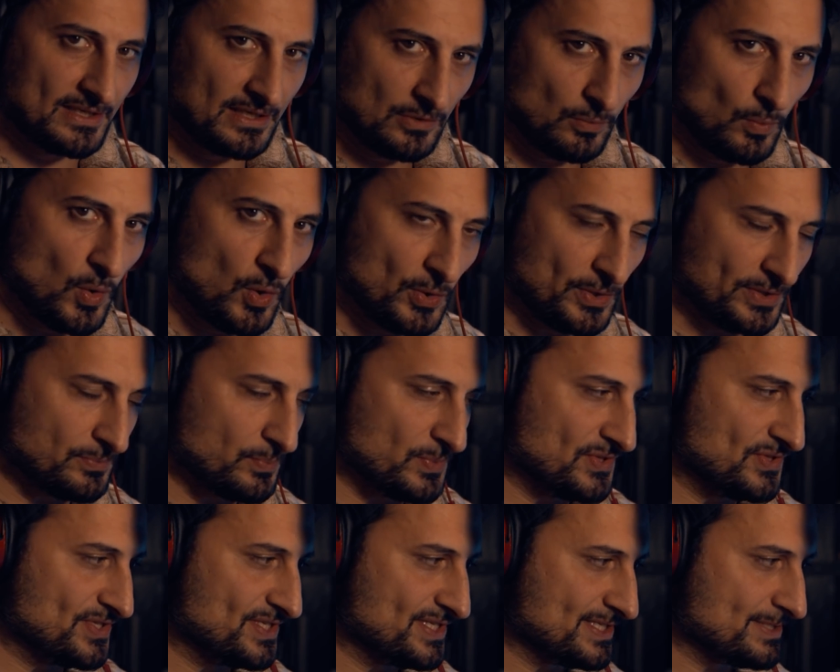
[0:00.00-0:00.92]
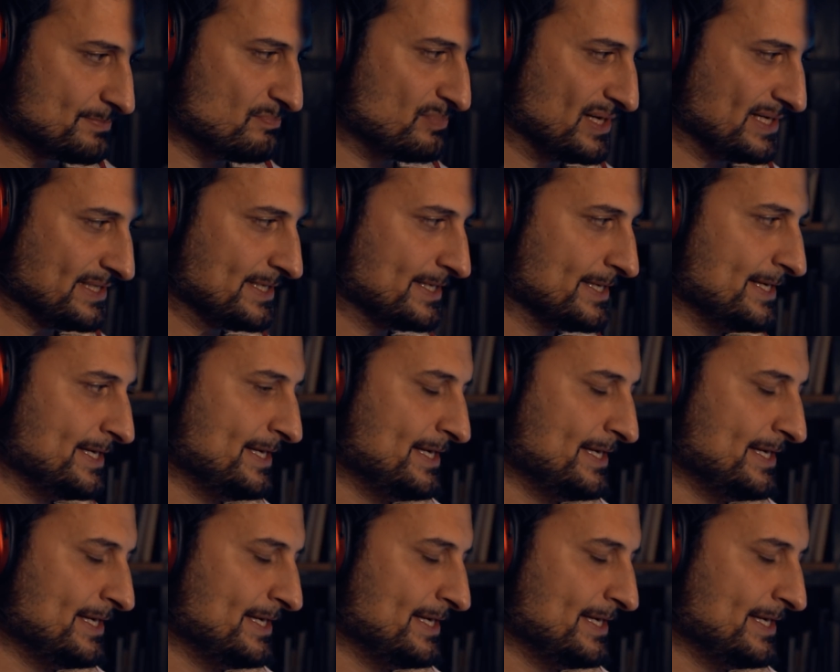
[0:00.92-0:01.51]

award with this, but